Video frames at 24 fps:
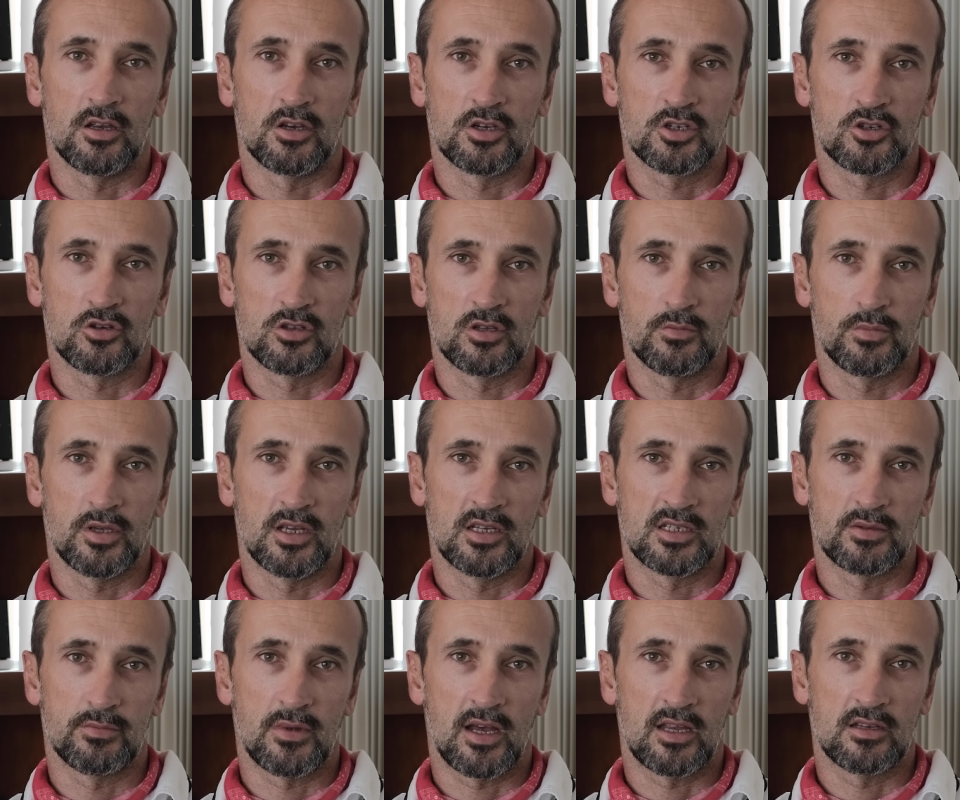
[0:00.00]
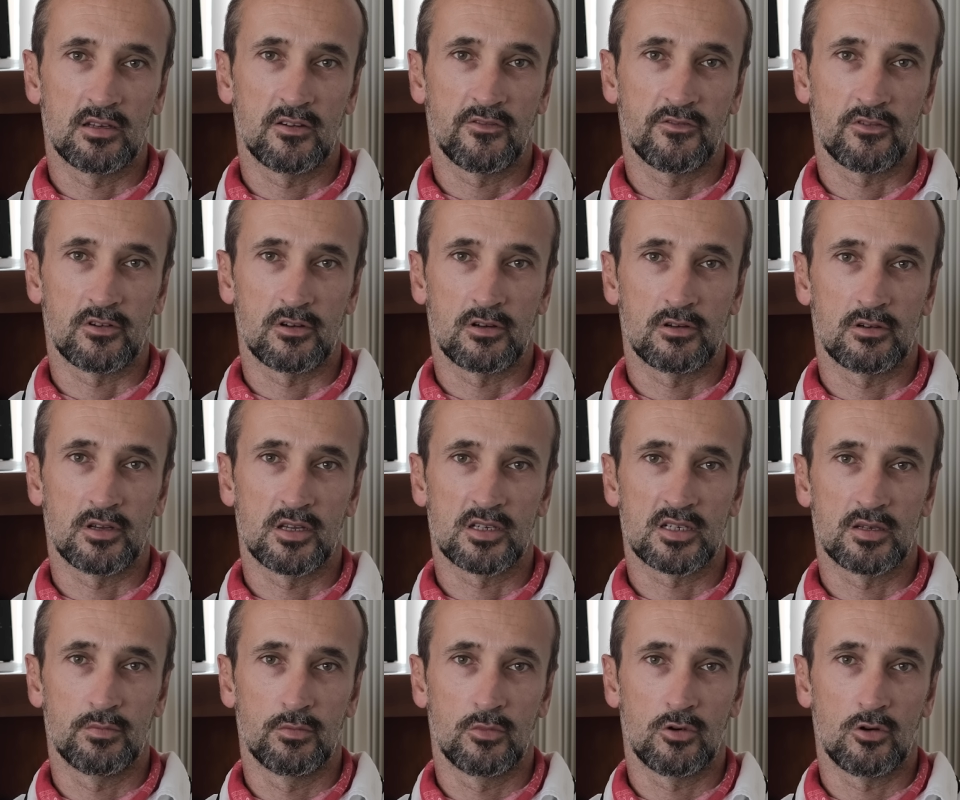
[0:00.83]
should there be a demand for
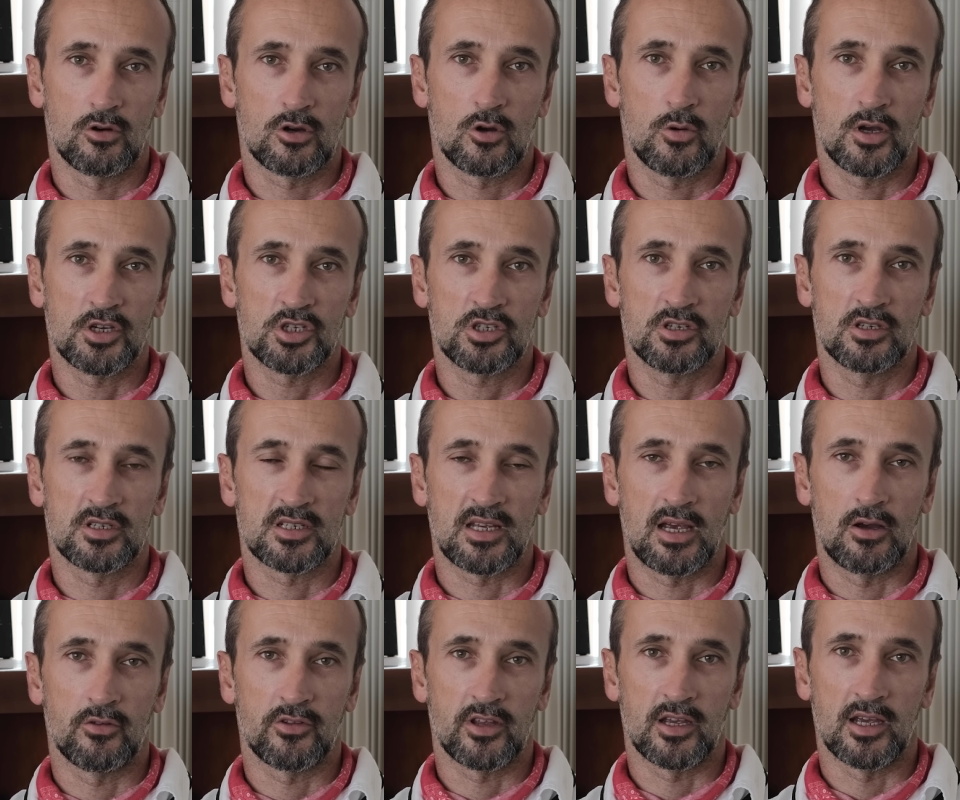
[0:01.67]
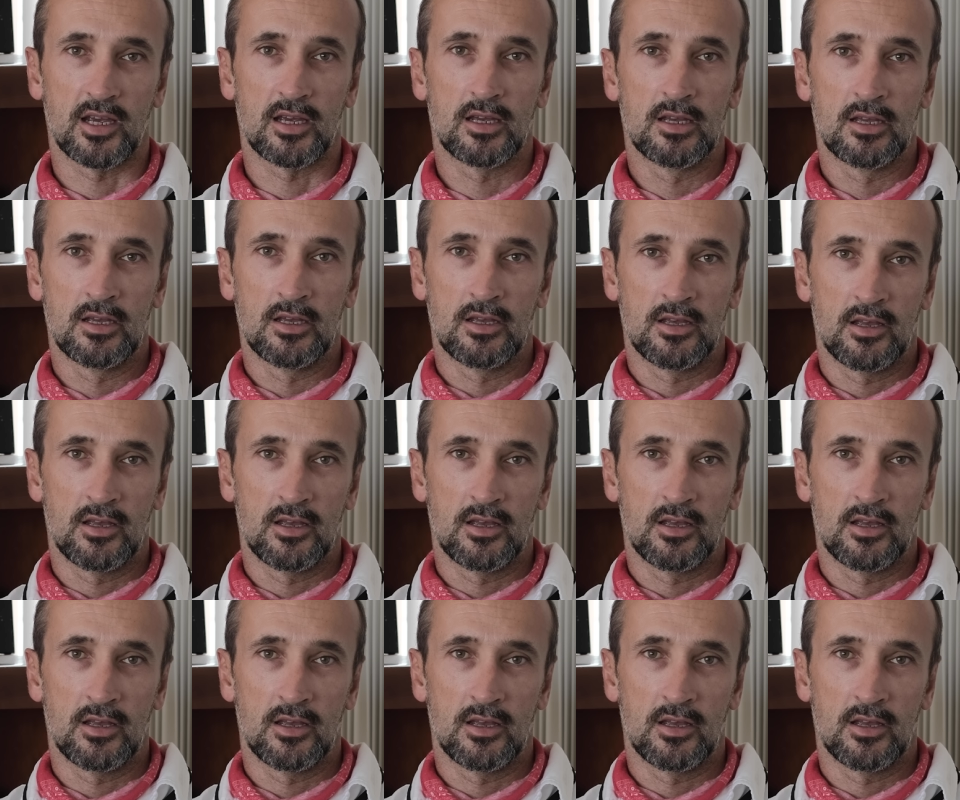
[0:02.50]
some more questions out there.